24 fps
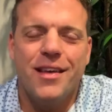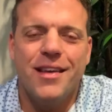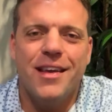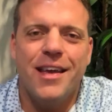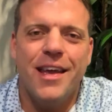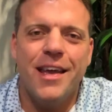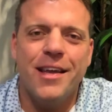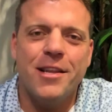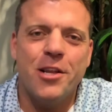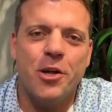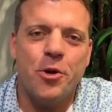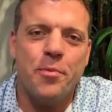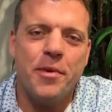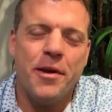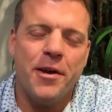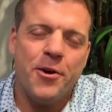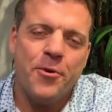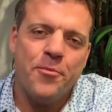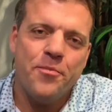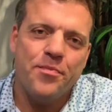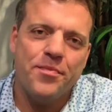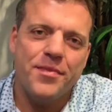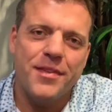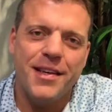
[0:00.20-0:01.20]
Hey Claire
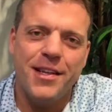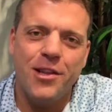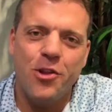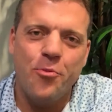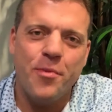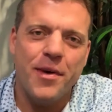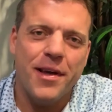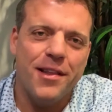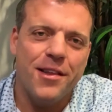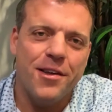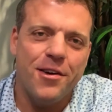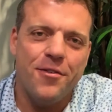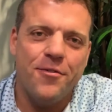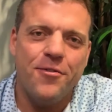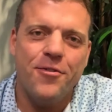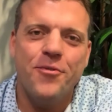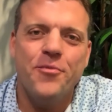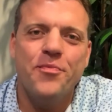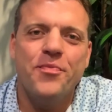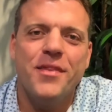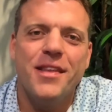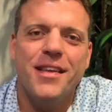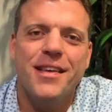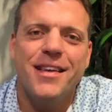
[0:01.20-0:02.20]
Bear, hello my love.
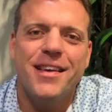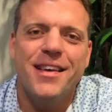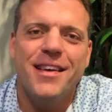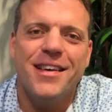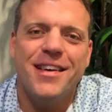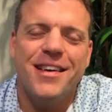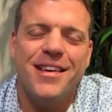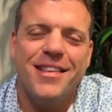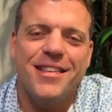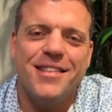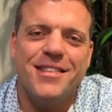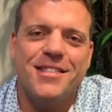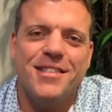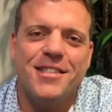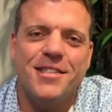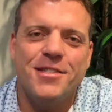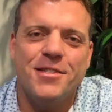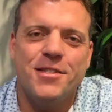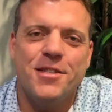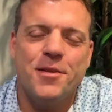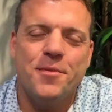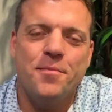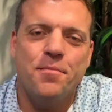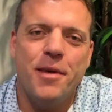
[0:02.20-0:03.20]
This
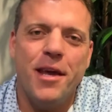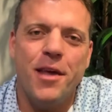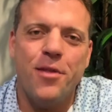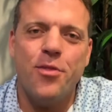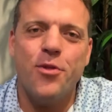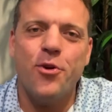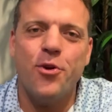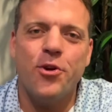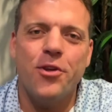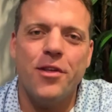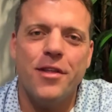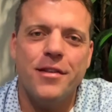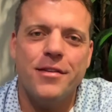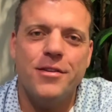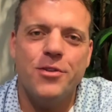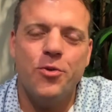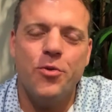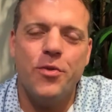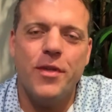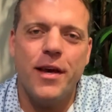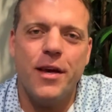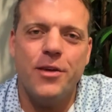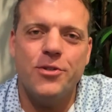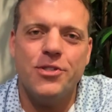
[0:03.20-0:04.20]
is May 30th,
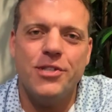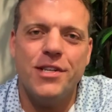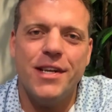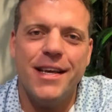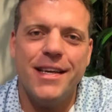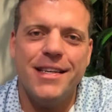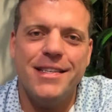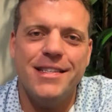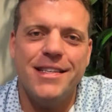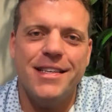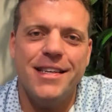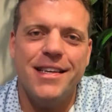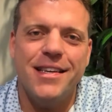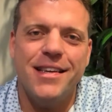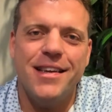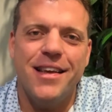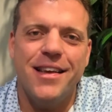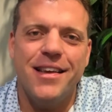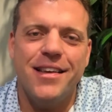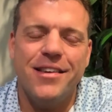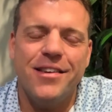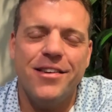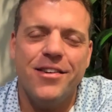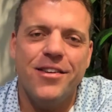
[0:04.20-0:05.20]
2019,
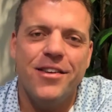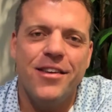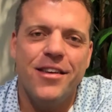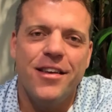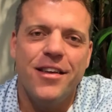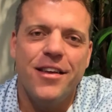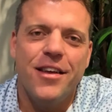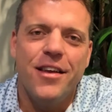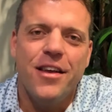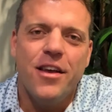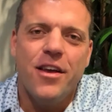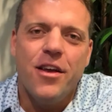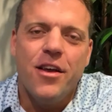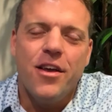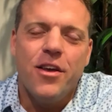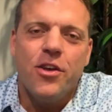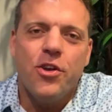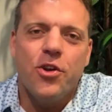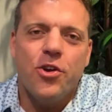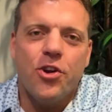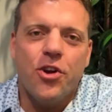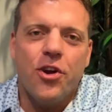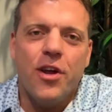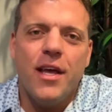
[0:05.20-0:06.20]
and
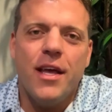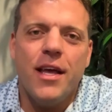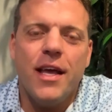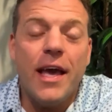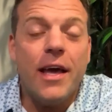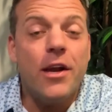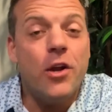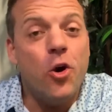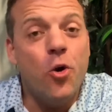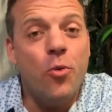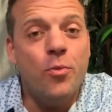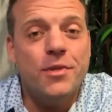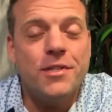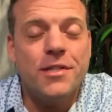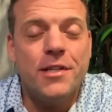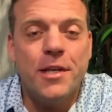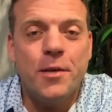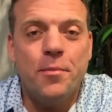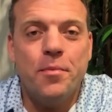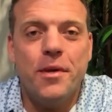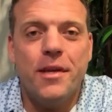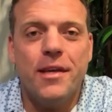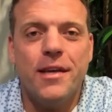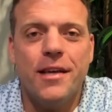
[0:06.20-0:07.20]
you're at home
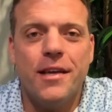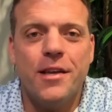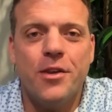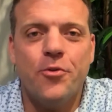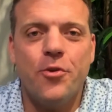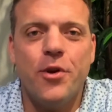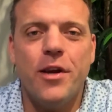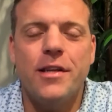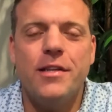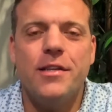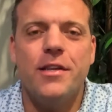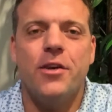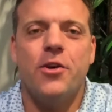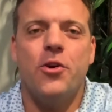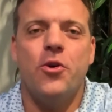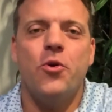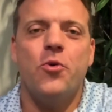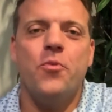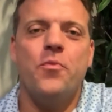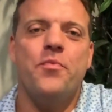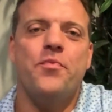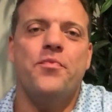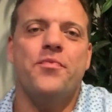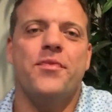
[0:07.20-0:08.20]
sleeping, getting ready to
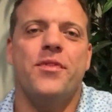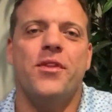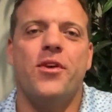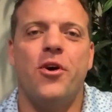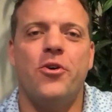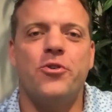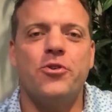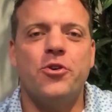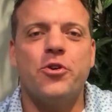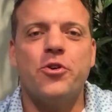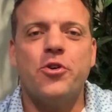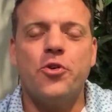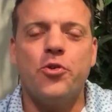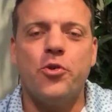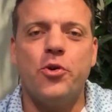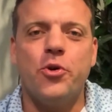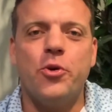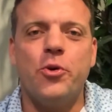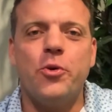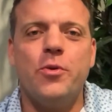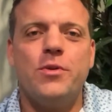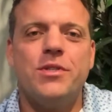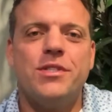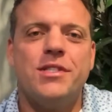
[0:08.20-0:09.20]
go on your
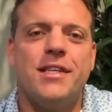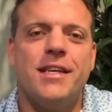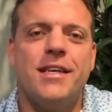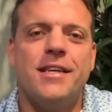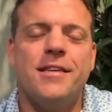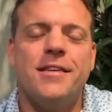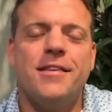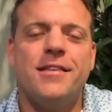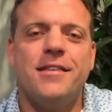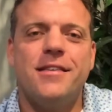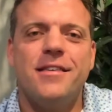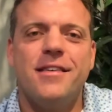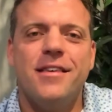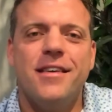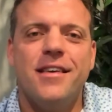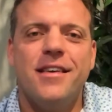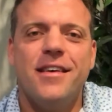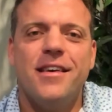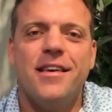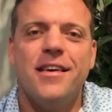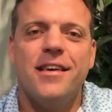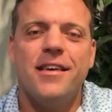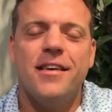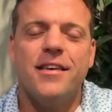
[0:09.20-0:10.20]
cruise. And
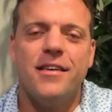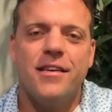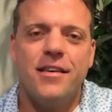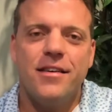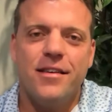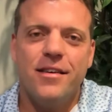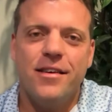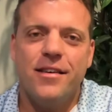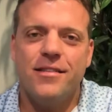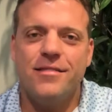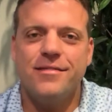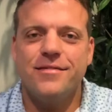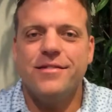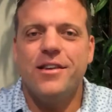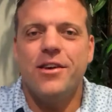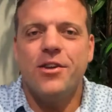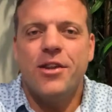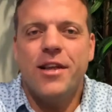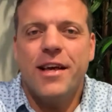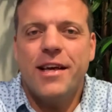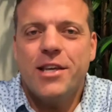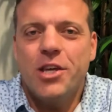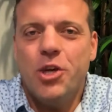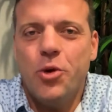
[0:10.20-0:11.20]

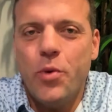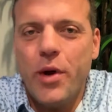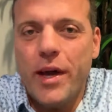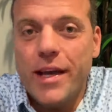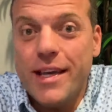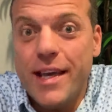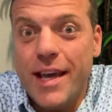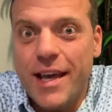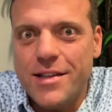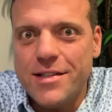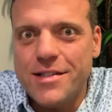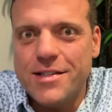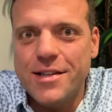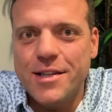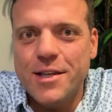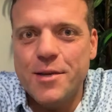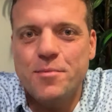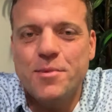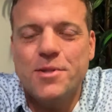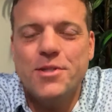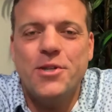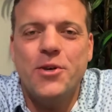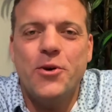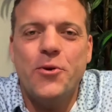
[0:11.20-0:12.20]
unlike you, I can't
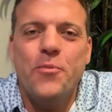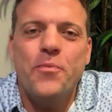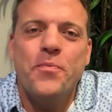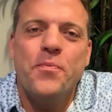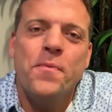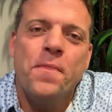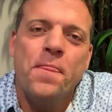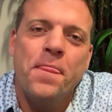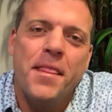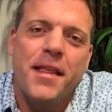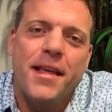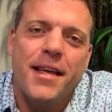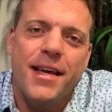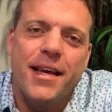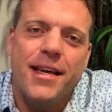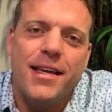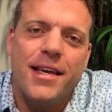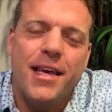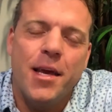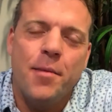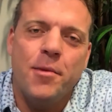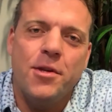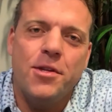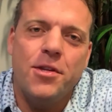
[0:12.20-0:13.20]
sleep, so I
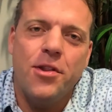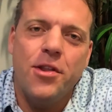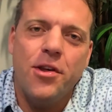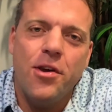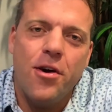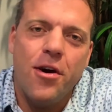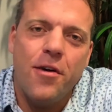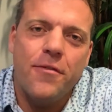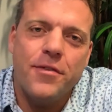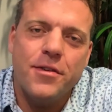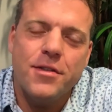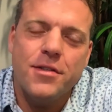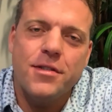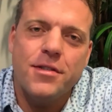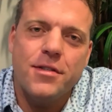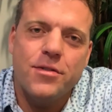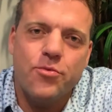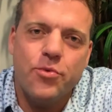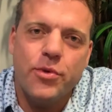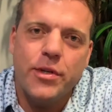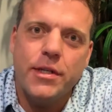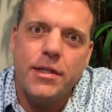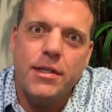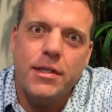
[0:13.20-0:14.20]
came into the office
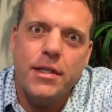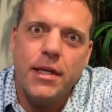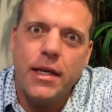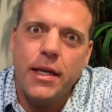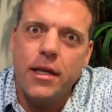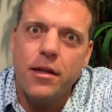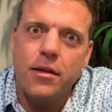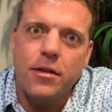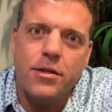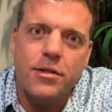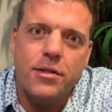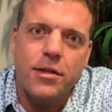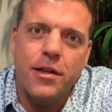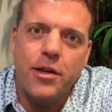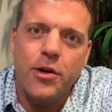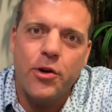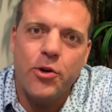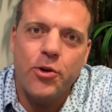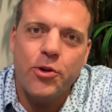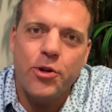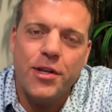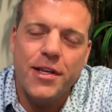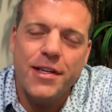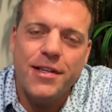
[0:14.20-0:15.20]
ridiculously
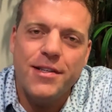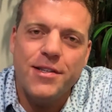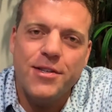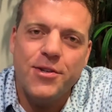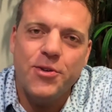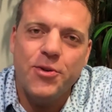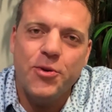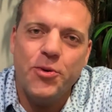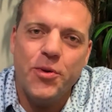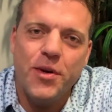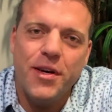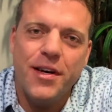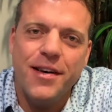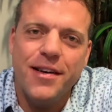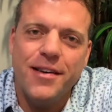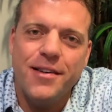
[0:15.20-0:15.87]
early to